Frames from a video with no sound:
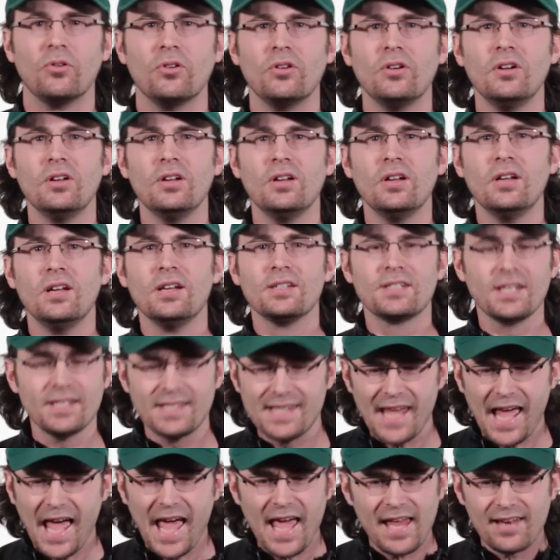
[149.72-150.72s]
I said,
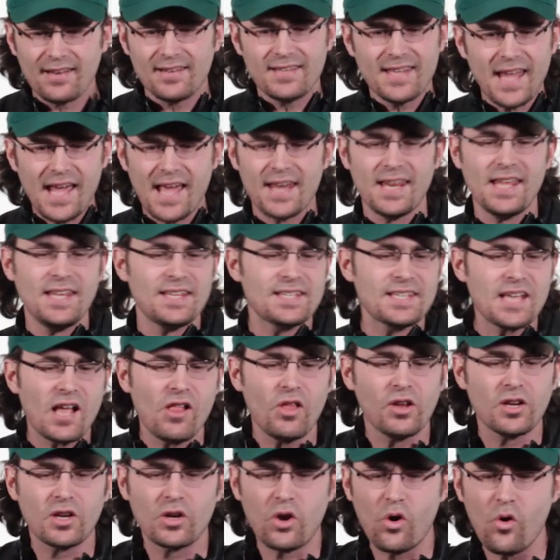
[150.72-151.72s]
Dad, he's
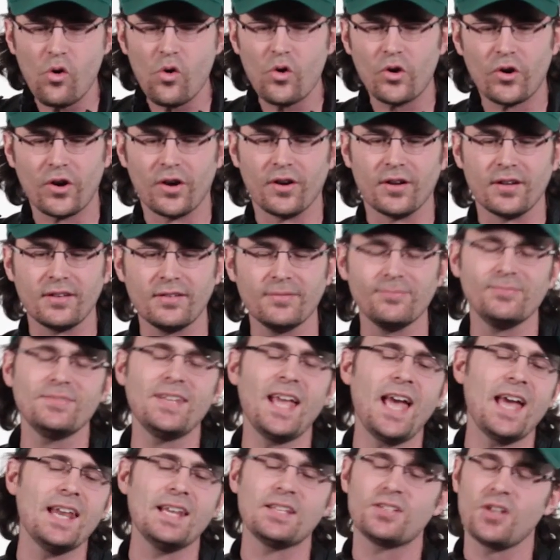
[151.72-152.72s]
selling corn.
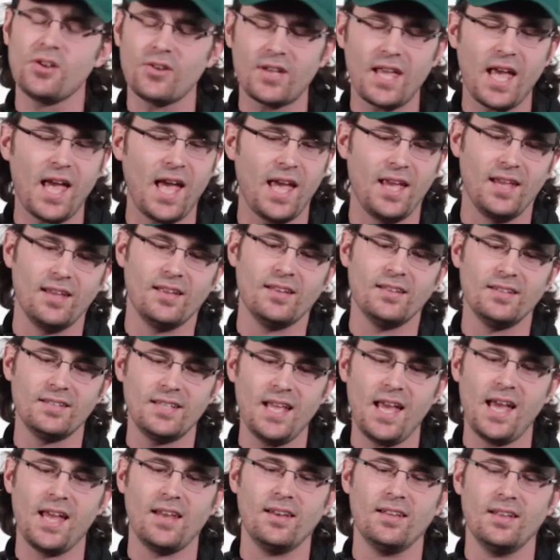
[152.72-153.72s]
Dad, it's okay,
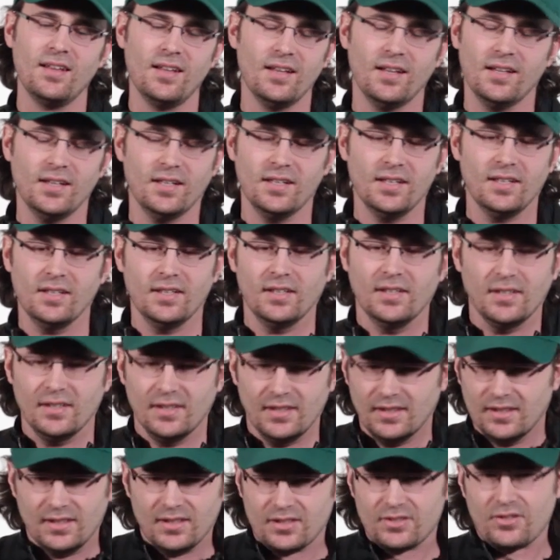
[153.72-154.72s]
Dad.
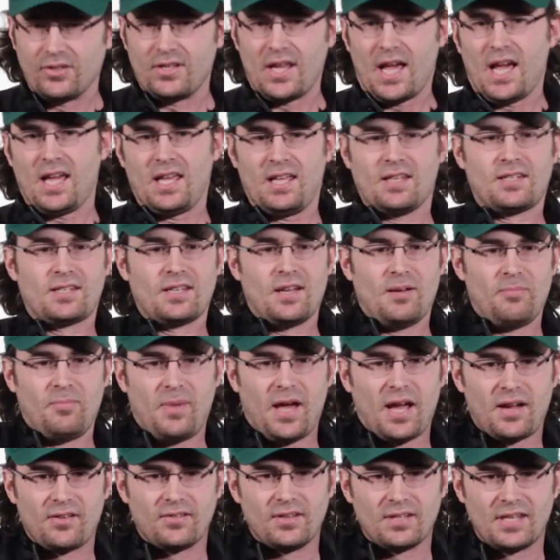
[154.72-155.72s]
So Dad gets up
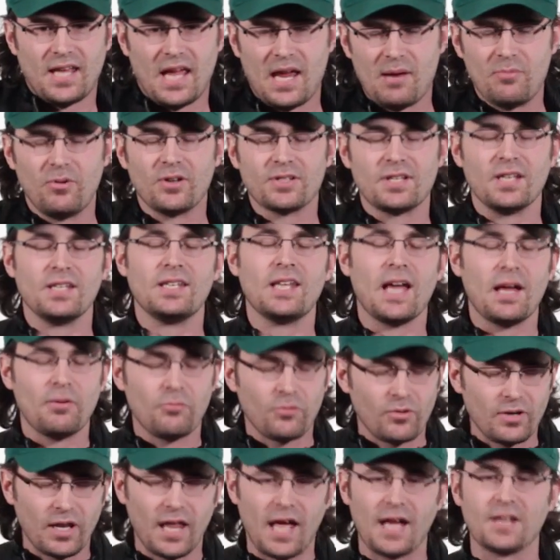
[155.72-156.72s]
back on the table. I said, Dad,
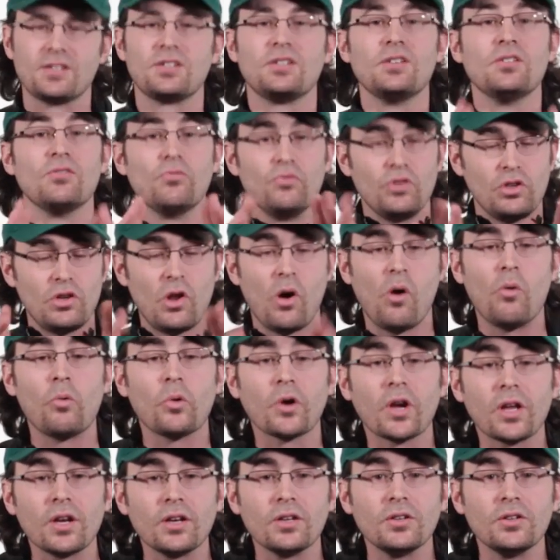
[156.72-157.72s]
relax. You know what we're
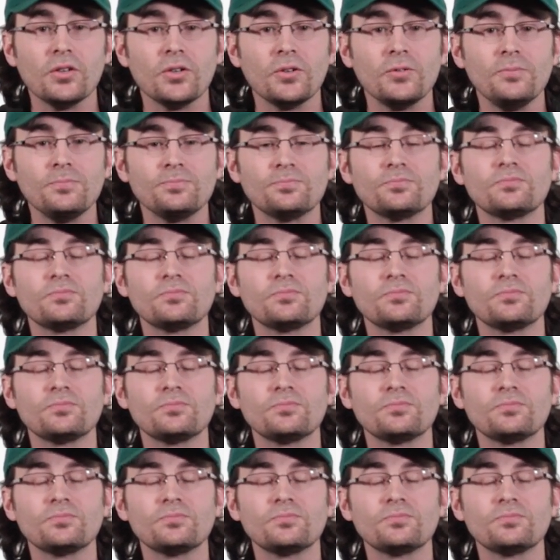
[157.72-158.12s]
going to do?